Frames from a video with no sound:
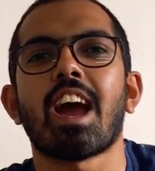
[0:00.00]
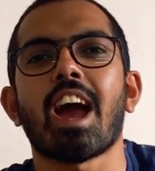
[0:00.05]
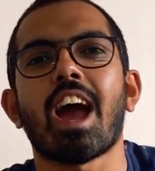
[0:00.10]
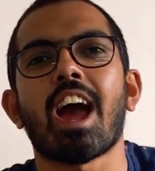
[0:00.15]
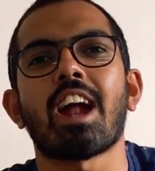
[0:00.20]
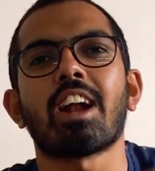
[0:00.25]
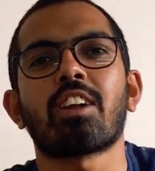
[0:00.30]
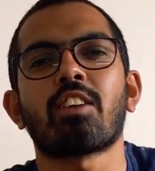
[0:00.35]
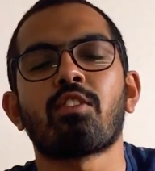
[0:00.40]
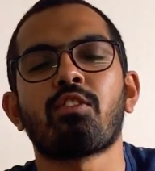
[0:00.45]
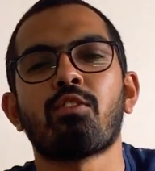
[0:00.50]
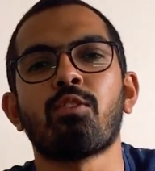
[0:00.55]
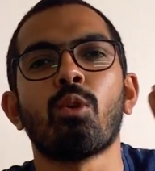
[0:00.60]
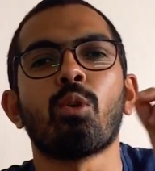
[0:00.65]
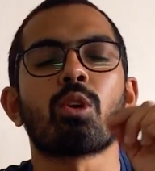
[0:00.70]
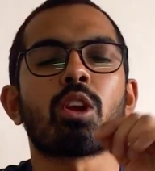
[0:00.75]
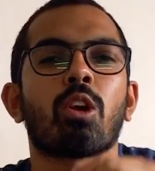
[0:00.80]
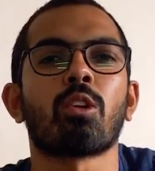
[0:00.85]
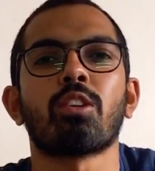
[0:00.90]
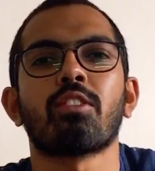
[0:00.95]
at
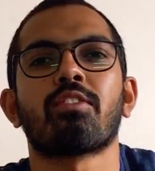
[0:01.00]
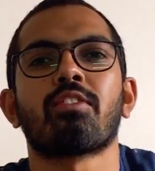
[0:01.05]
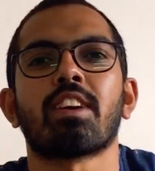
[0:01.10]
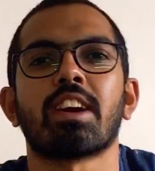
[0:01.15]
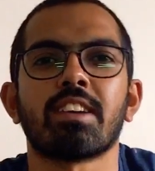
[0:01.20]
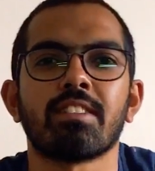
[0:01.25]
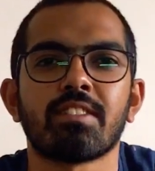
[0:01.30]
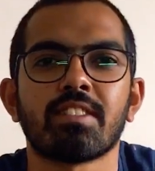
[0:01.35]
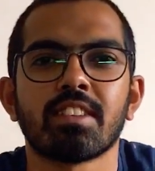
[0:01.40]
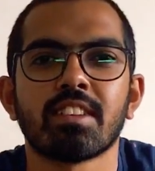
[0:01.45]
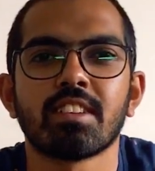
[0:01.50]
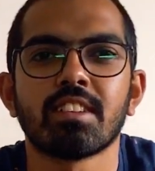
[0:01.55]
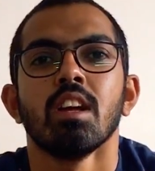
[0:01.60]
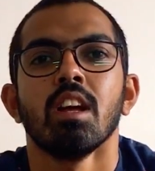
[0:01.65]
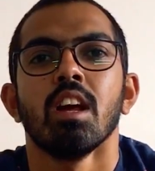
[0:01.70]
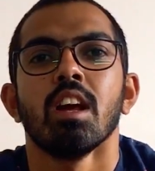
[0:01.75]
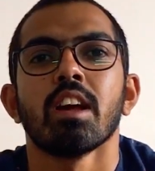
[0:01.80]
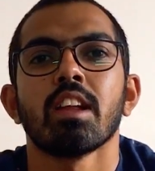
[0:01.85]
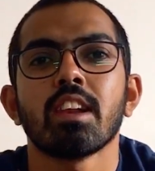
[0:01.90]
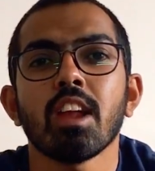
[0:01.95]
4 out of
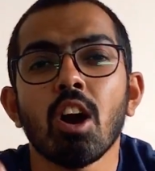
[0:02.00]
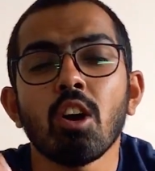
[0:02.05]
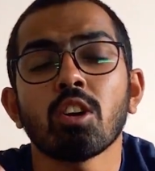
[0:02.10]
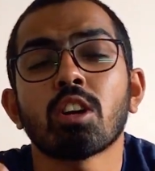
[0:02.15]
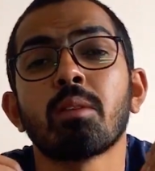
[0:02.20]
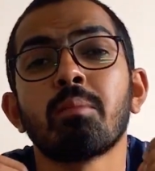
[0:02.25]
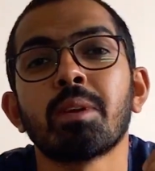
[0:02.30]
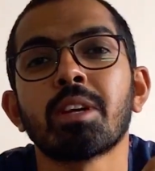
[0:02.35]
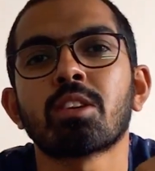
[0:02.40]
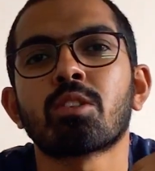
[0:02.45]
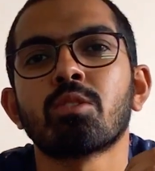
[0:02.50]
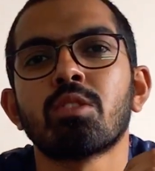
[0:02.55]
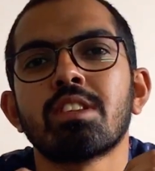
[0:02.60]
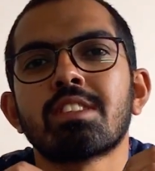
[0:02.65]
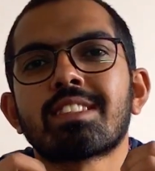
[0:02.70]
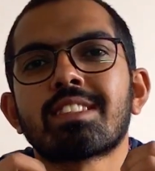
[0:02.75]
5. Now coming to the